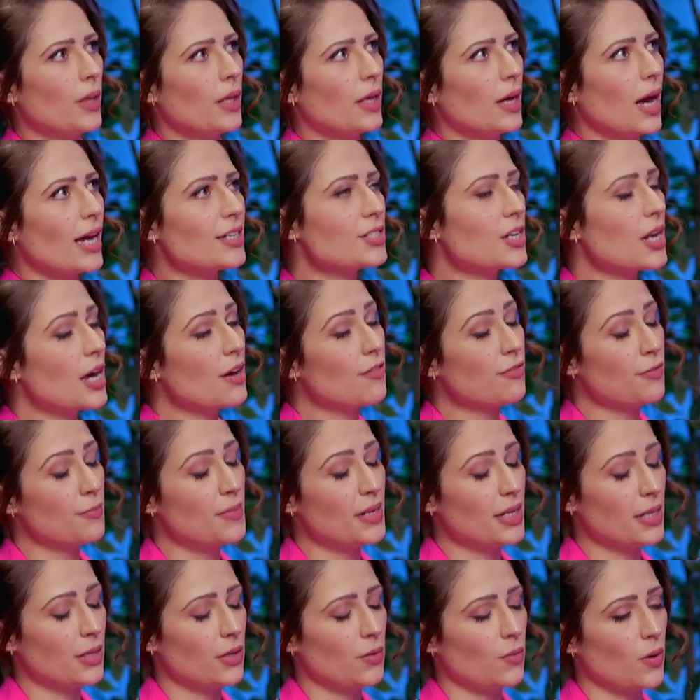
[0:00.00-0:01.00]
I don't know how
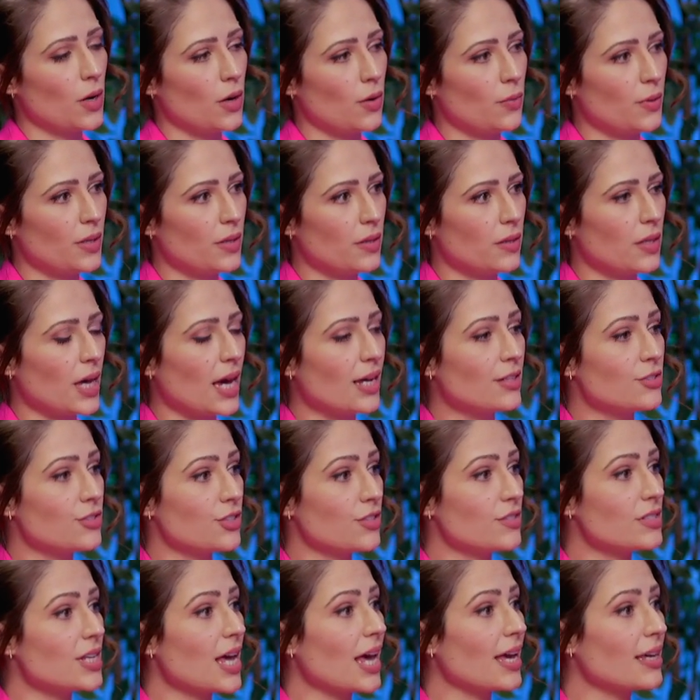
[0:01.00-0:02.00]
familiar you are with the Andrew
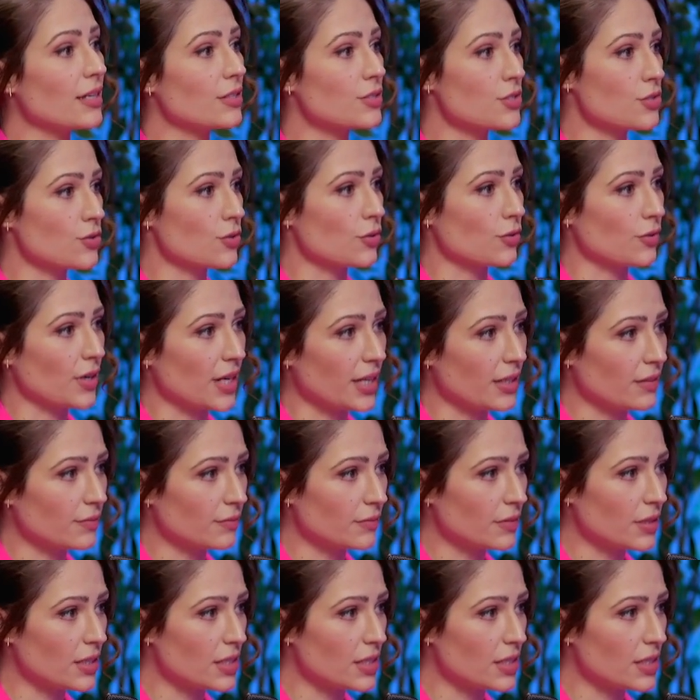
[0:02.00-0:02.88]
Tate story mm-hmm.